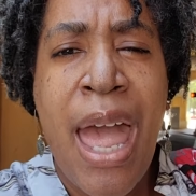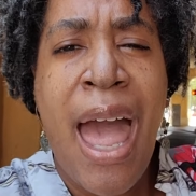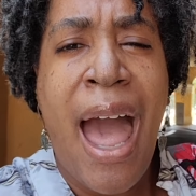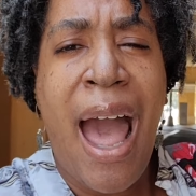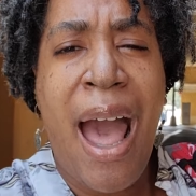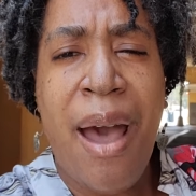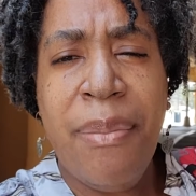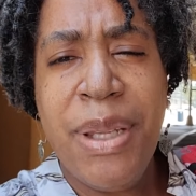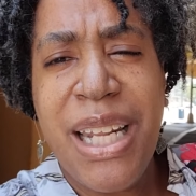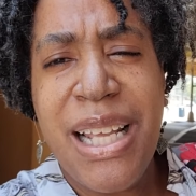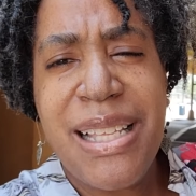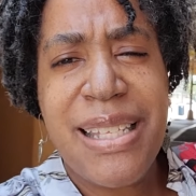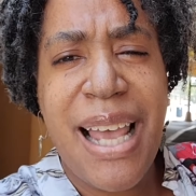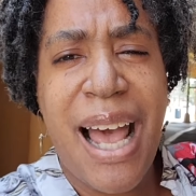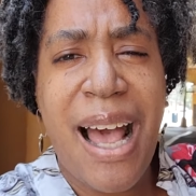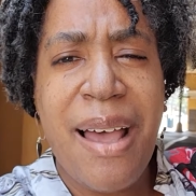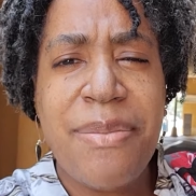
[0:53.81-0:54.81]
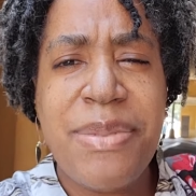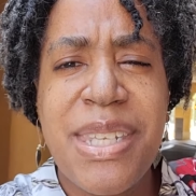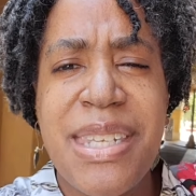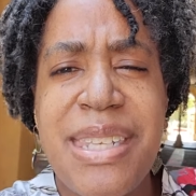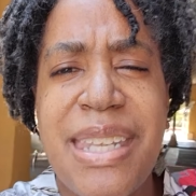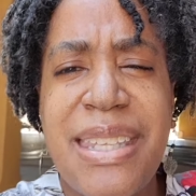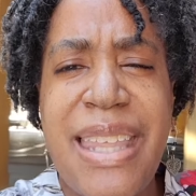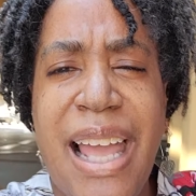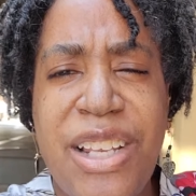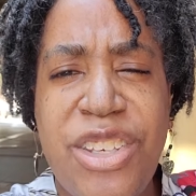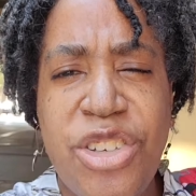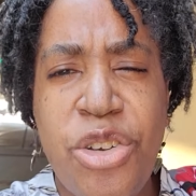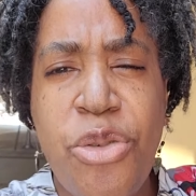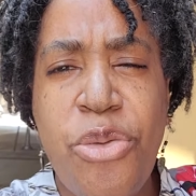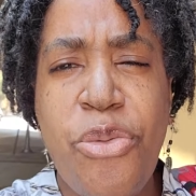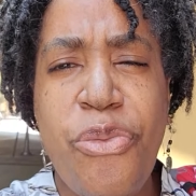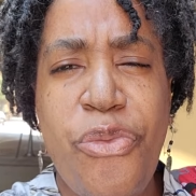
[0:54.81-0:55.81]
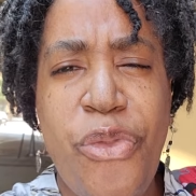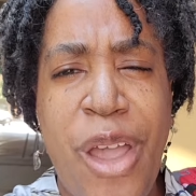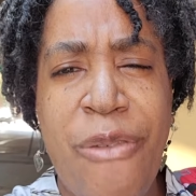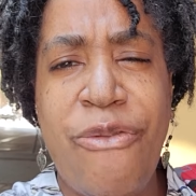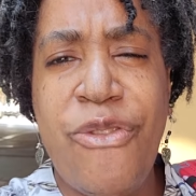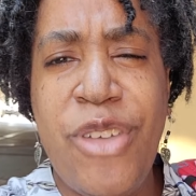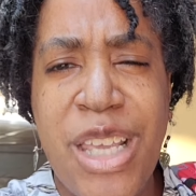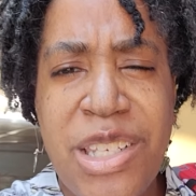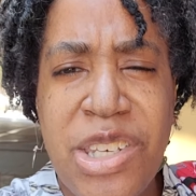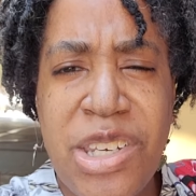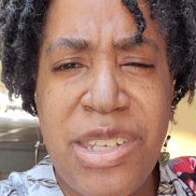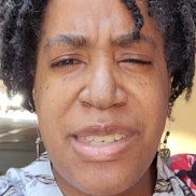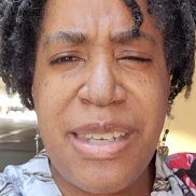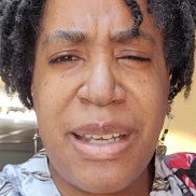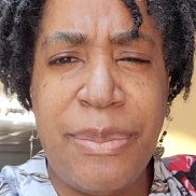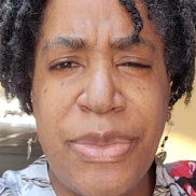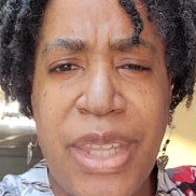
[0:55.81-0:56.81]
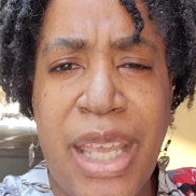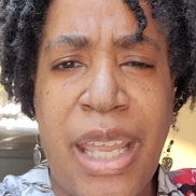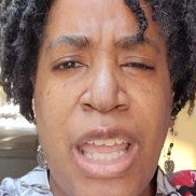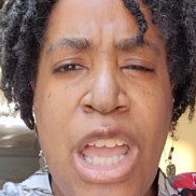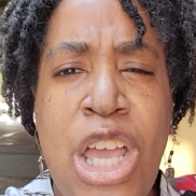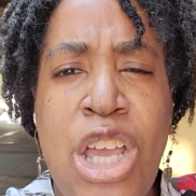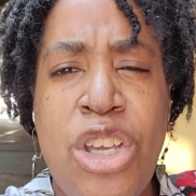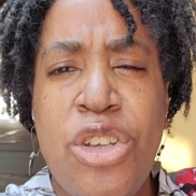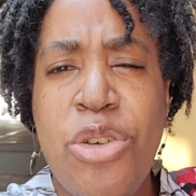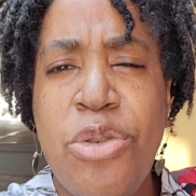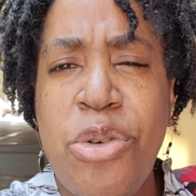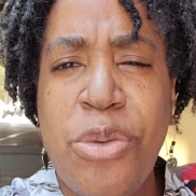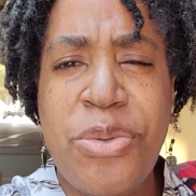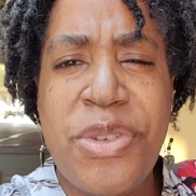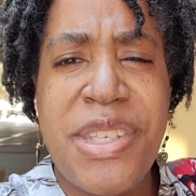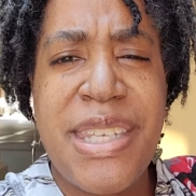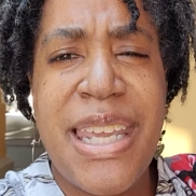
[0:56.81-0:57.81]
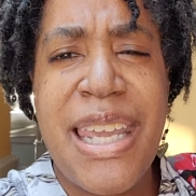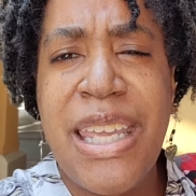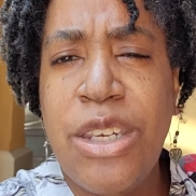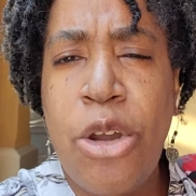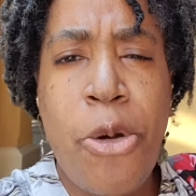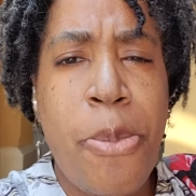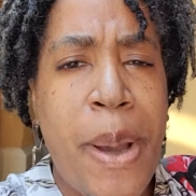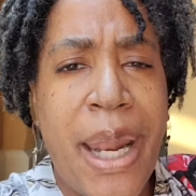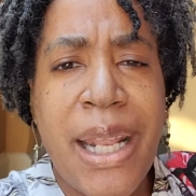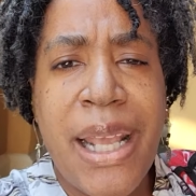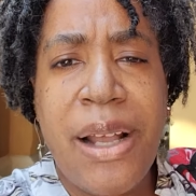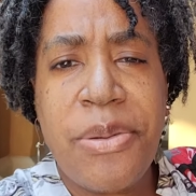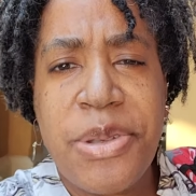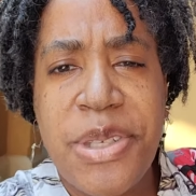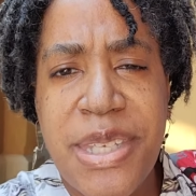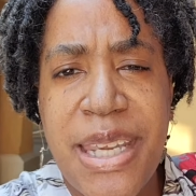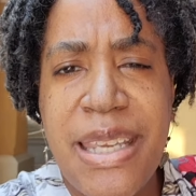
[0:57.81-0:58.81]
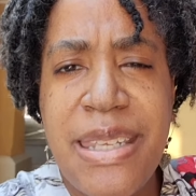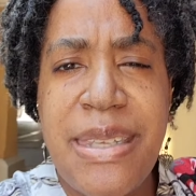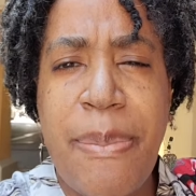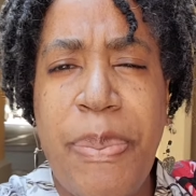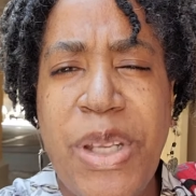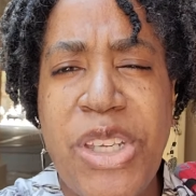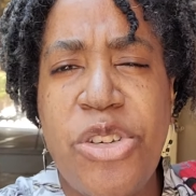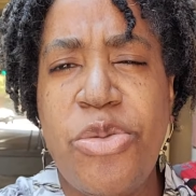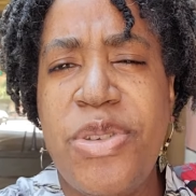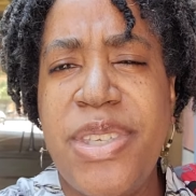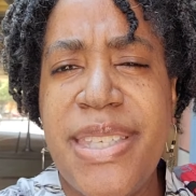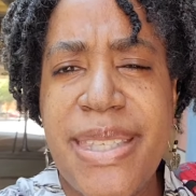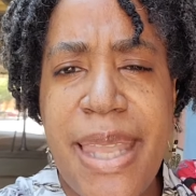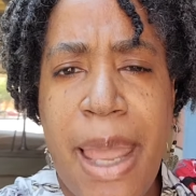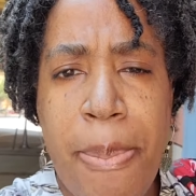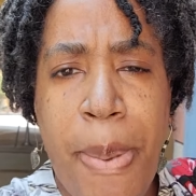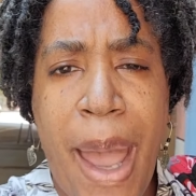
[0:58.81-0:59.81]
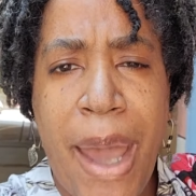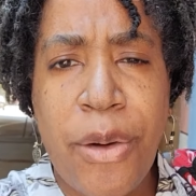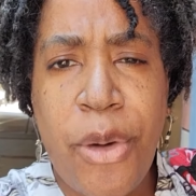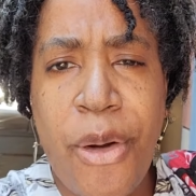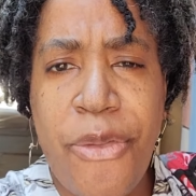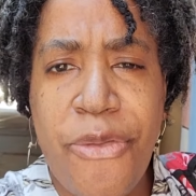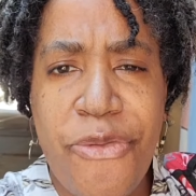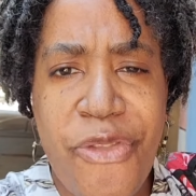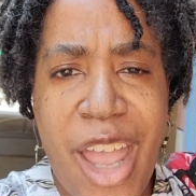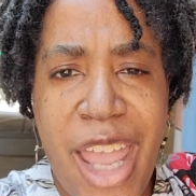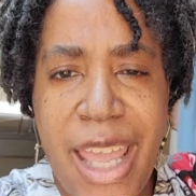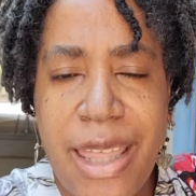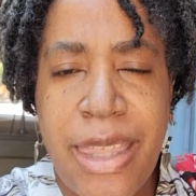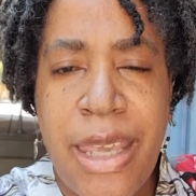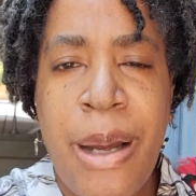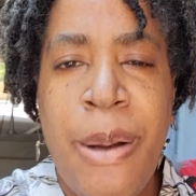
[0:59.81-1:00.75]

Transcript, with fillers: How many times is it that you envision something, you don't see it, nobody else sees it, but you step out on faith